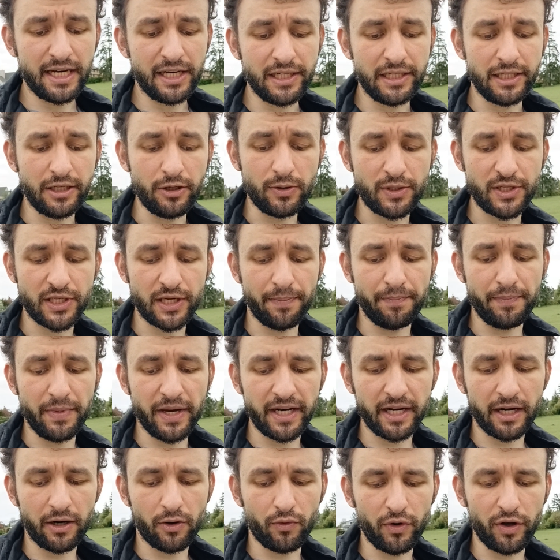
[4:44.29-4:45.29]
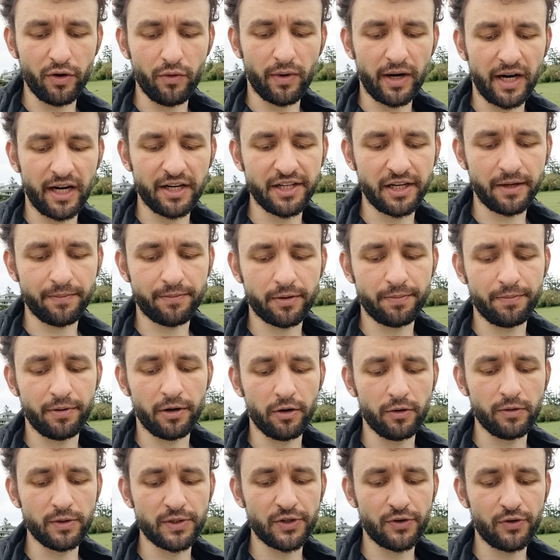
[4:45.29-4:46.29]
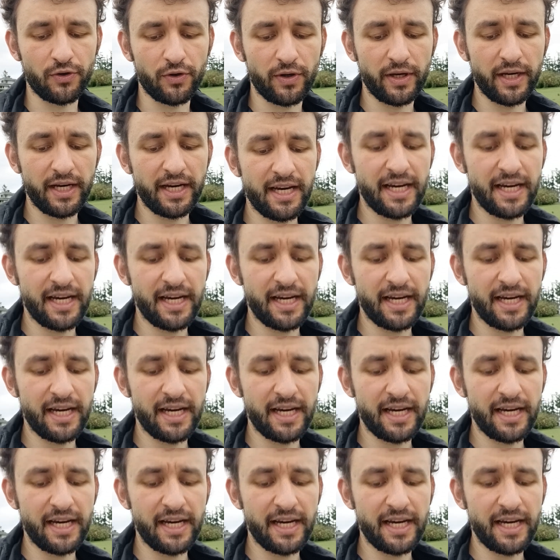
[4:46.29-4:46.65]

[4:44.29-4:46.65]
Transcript: to submit a rewilding proposal